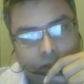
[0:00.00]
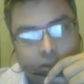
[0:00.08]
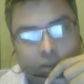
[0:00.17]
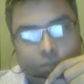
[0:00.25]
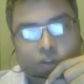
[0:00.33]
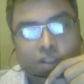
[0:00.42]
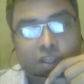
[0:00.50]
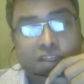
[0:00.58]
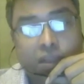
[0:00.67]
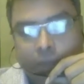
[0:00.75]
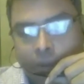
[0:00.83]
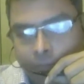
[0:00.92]
Suppose there is a
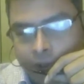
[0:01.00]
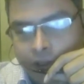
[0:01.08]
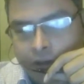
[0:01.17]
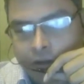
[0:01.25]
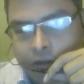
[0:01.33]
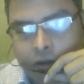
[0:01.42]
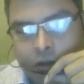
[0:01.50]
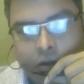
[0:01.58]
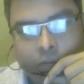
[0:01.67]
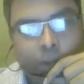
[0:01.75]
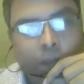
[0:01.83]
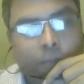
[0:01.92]
member,
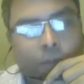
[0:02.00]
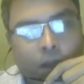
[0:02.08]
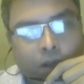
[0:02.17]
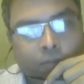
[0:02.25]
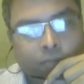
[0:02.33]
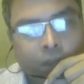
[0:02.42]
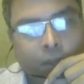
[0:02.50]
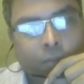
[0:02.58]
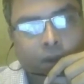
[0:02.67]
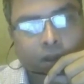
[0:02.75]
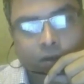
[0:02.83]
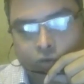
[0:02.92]
PayPal
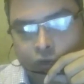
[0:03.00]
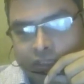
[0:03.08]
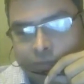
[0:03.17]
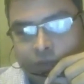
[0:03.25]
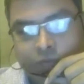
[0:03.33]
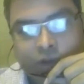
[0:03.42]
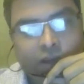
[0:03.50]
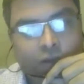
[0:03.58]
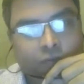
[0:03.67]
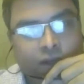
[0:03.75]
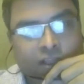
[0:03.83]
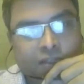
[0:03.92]
member, who has been waiting
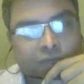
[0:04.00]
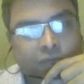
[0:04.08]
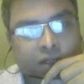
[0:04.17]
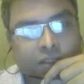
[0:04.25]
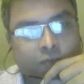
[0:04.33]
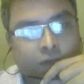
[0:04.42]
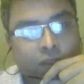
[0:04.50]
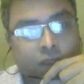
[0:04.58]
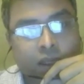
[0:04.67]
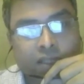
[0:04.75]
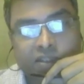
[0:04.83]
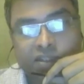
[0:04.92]
for his funds for the
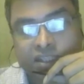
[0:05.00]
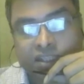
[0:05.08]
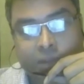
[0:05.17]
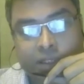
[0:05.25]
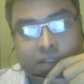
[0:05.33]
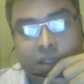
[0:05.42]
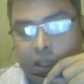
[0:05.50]
last 6 months,